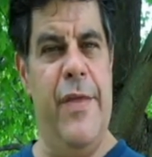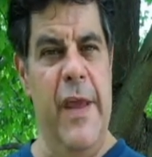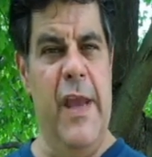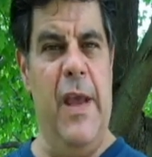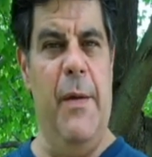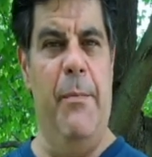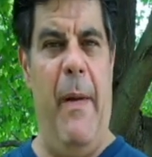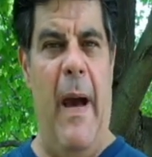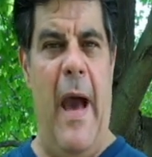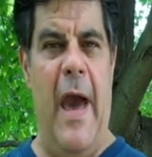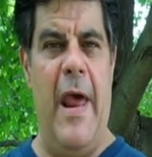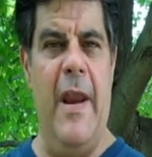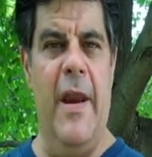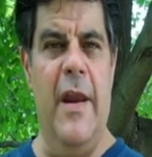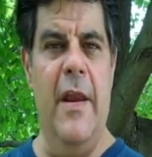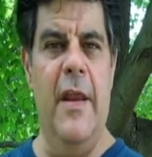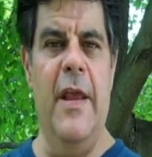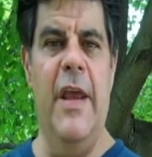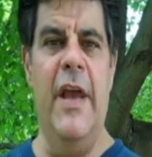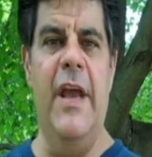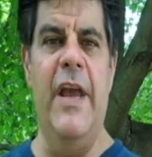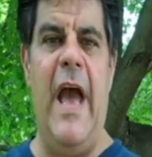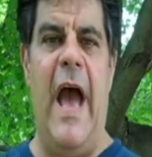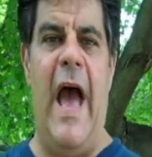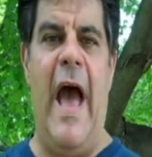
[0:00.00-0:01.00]
Think about it.
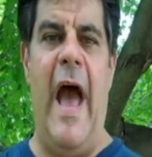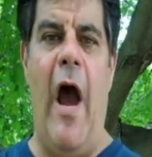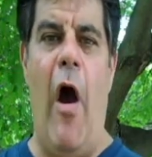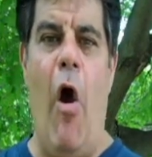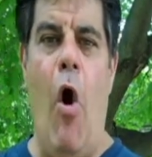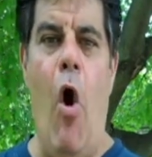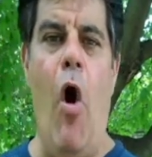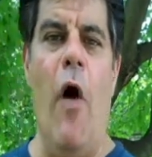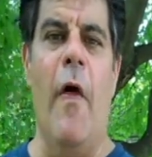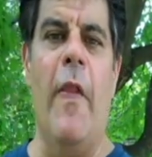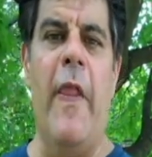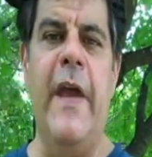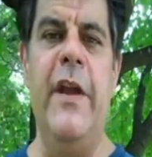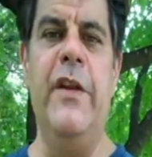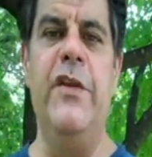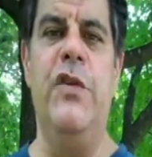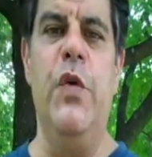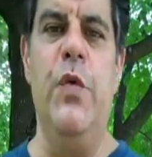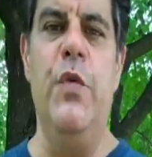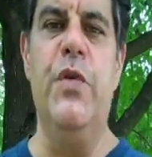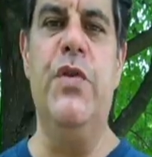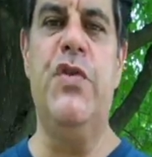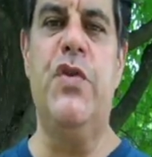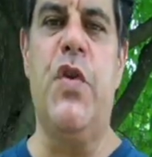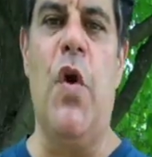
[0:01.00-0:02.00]
All I
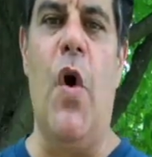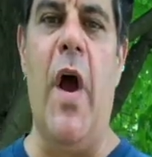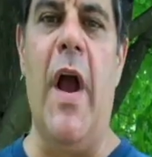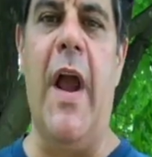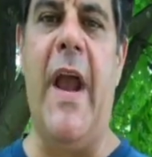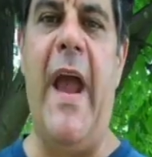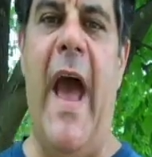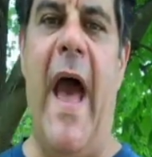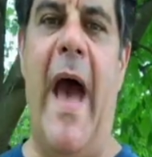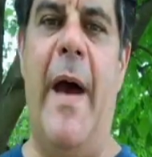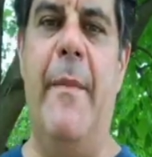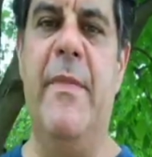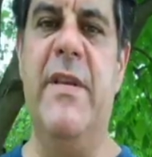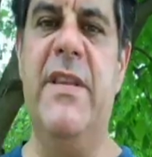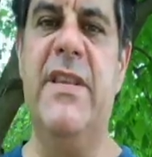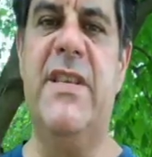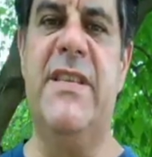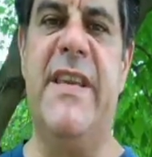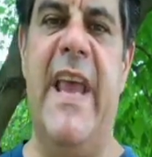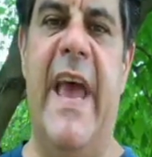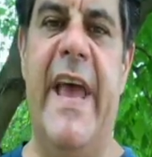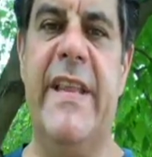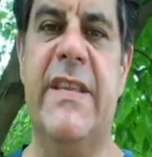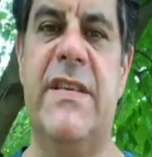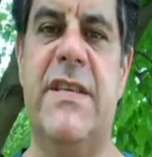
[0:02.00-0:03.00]
do is talk common
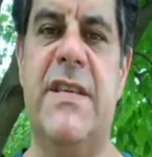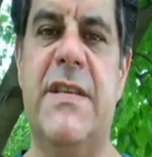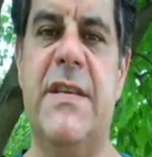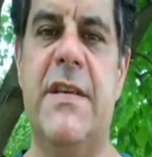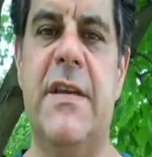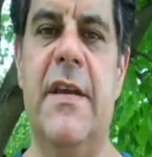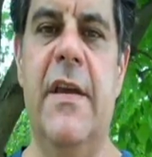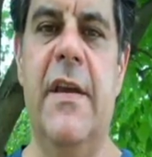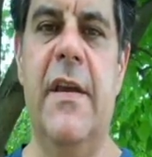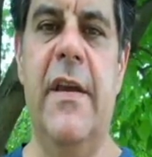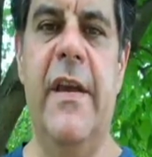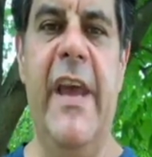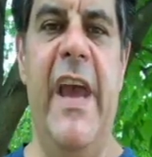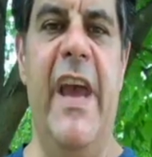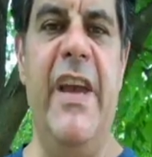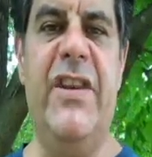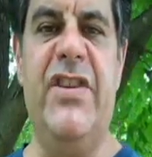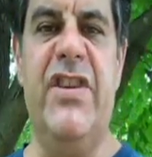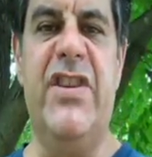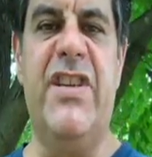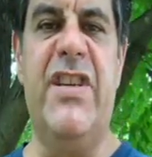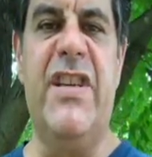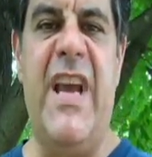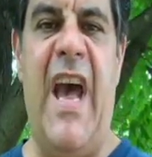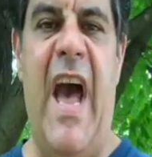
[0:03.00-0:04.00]
sense.
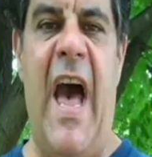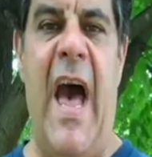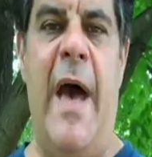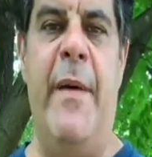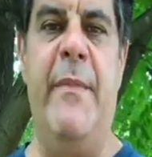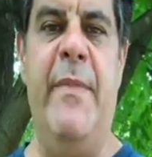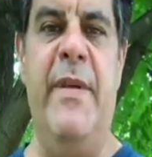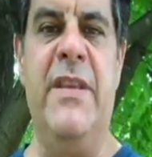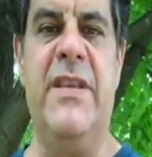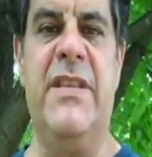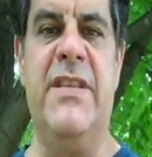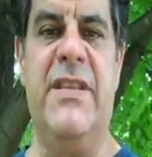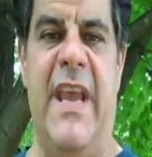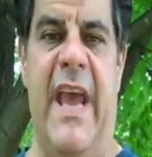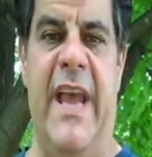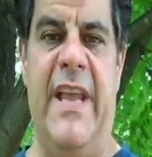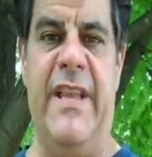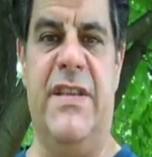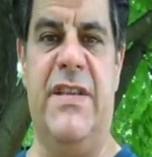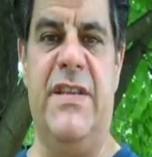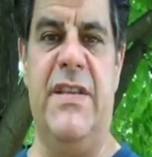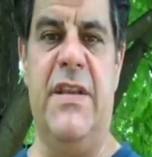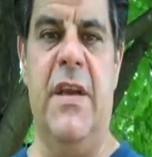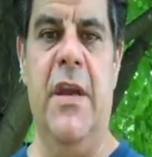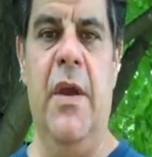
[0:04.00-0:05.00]
It's just common
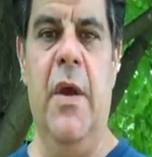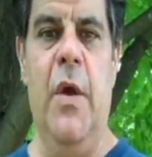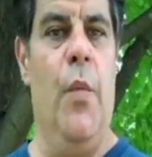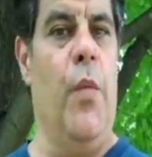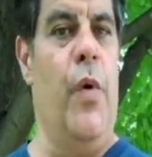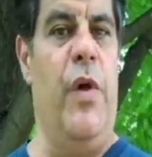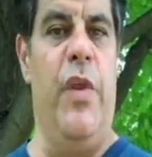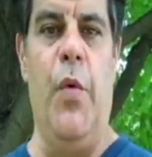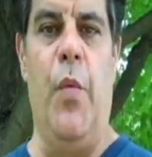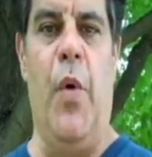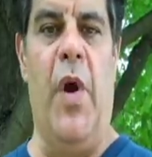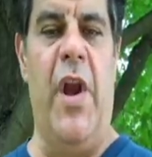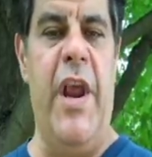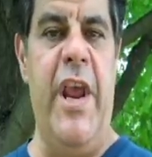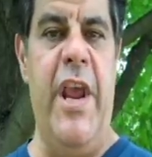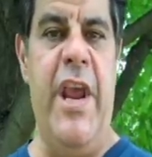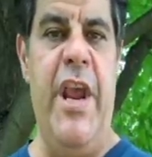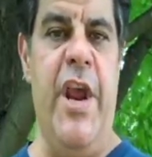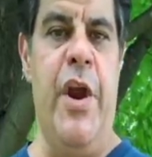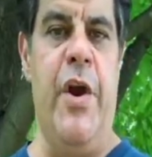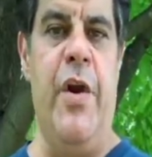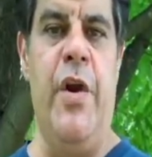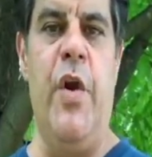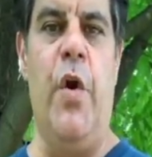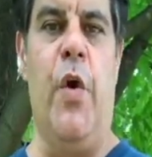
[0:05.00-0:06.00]
sense. Whether you want to
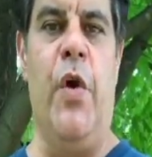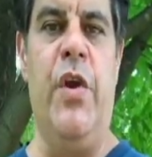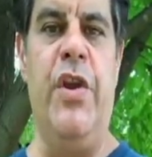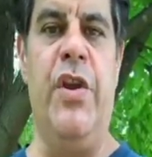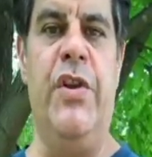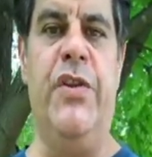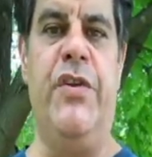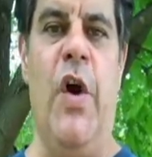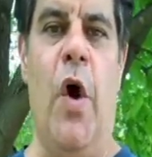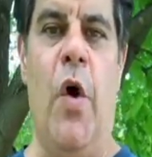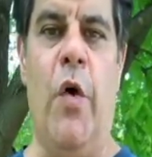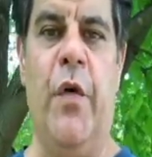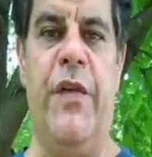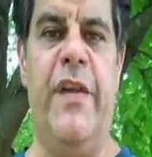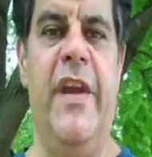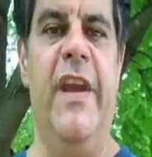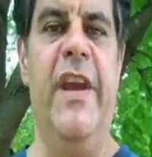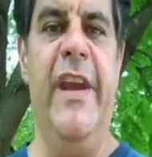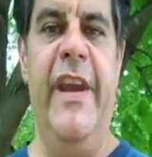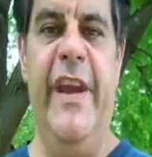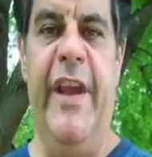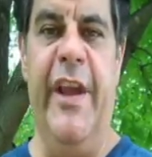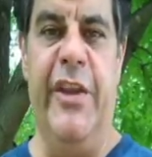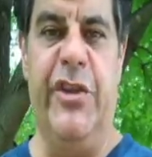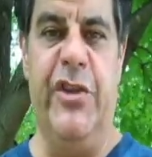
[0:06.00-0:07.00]
hear it or you don't,
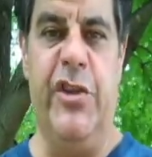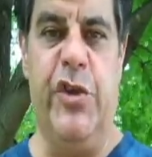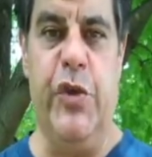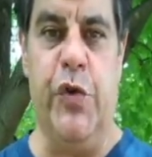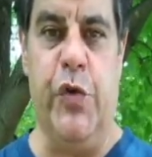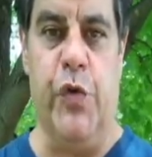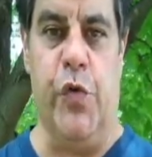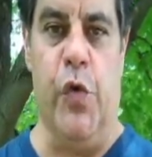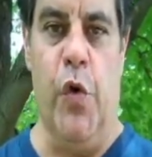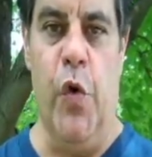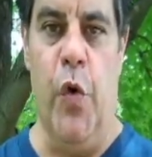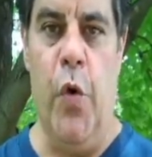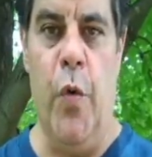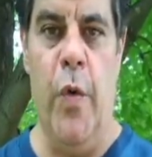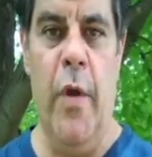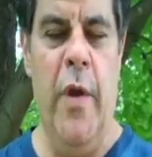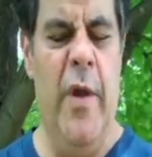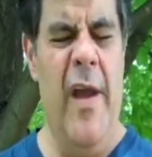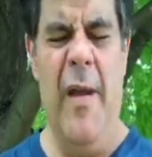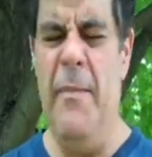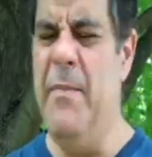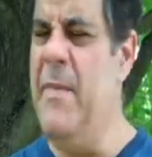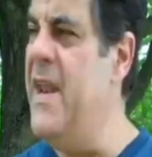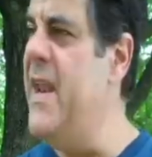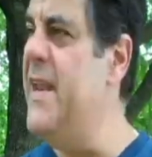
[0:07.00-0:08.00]
it's true.
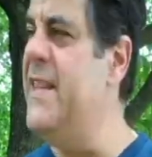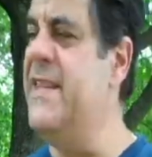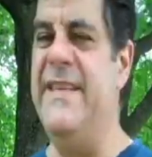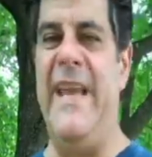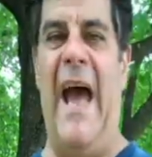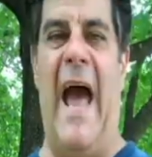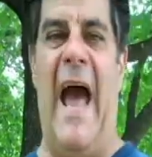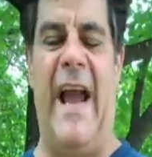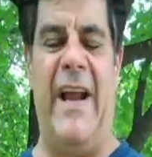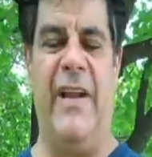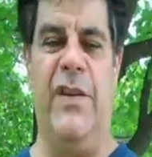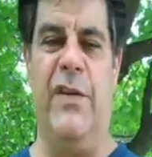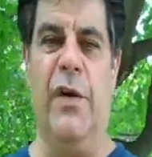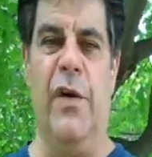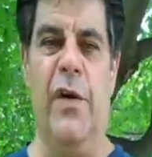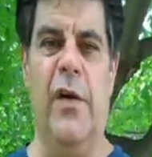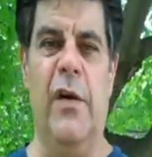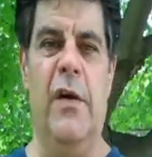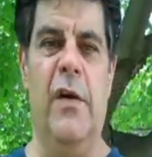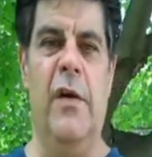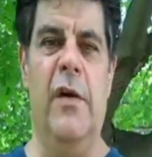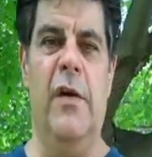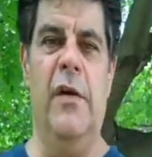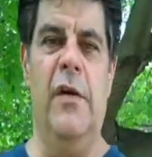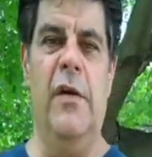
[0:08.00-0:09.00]
I'm not a doctor.
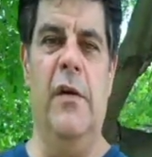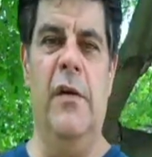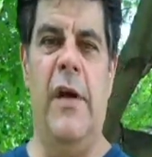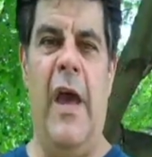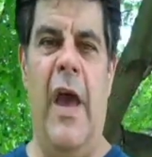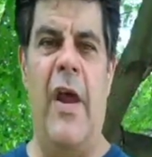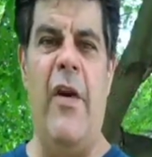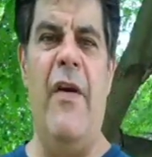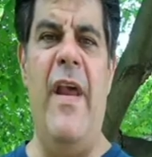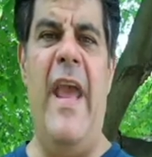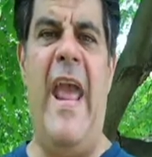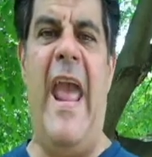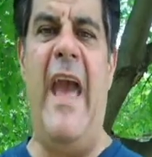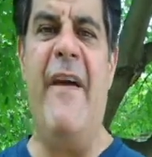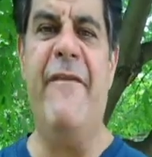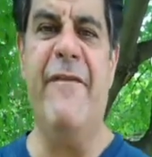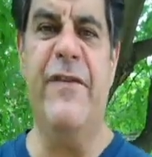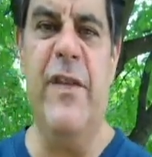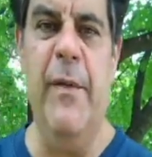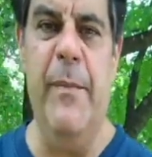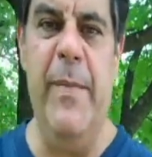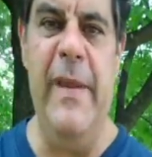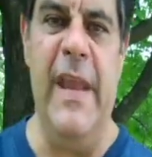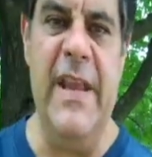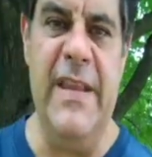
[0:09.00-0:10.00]
I don't
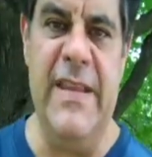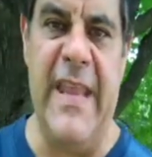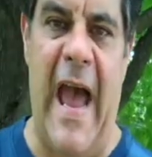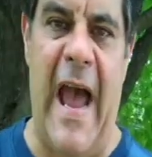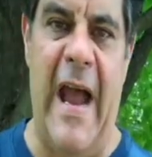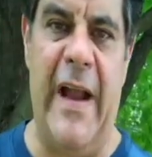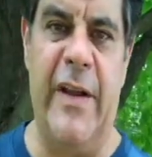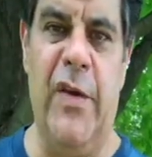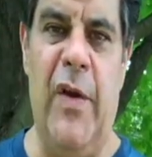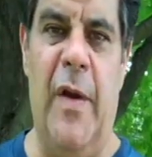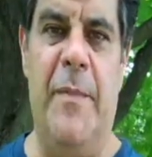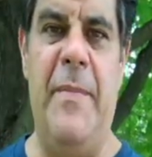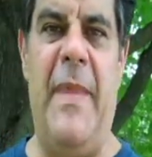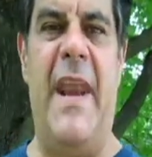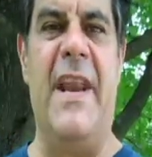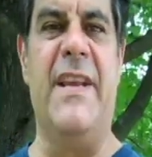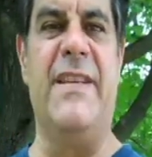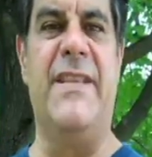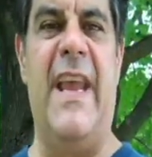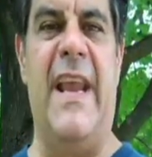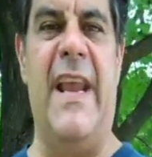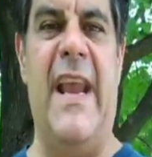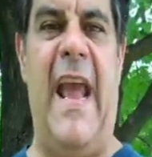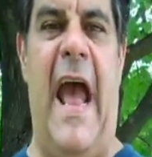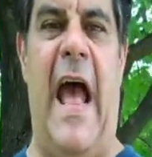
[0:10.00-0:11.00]
have to be a doctor. I'm not a
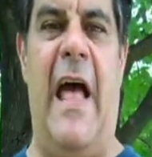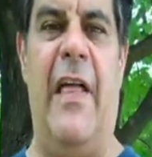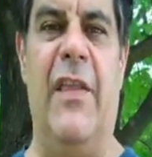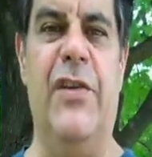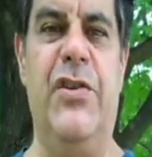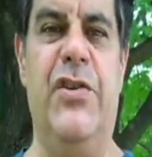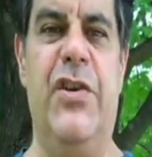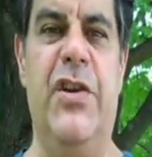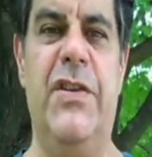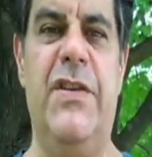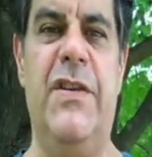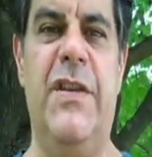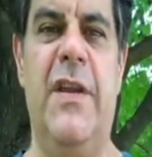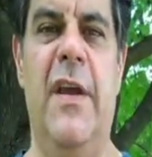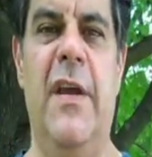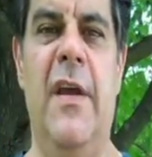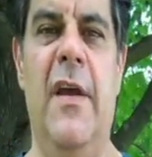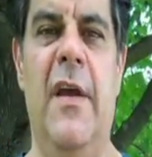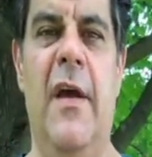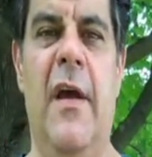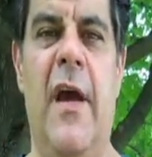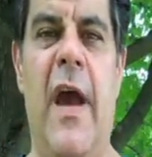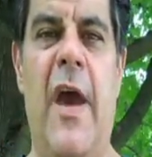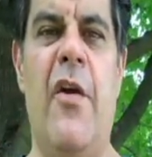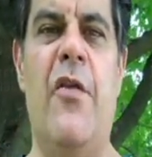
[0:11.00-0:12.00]
psychologist.
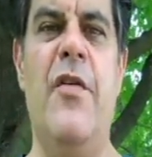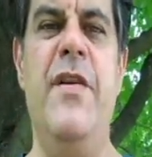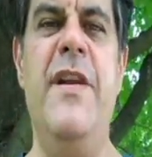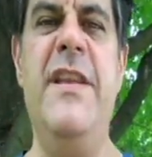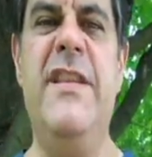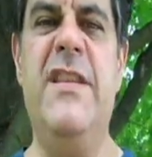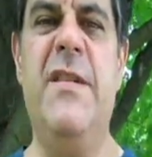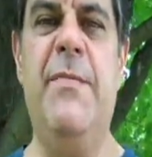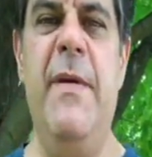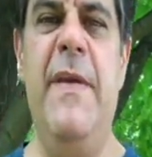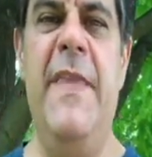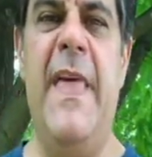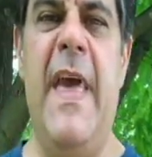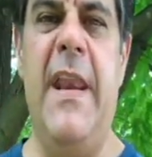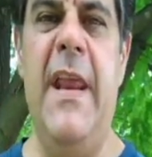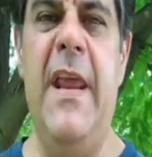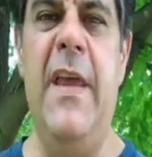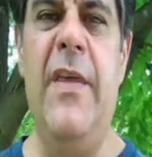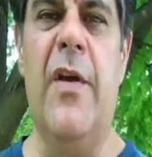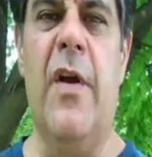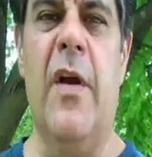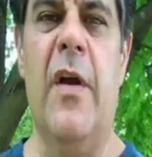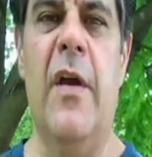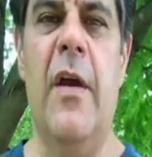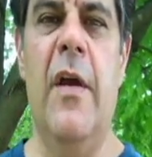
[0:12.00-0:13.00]
I don't need to be that
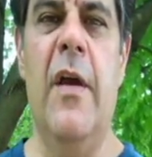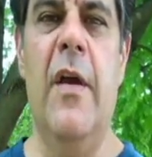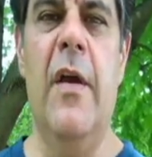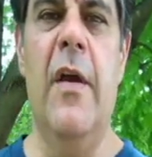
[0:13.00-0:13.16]
either.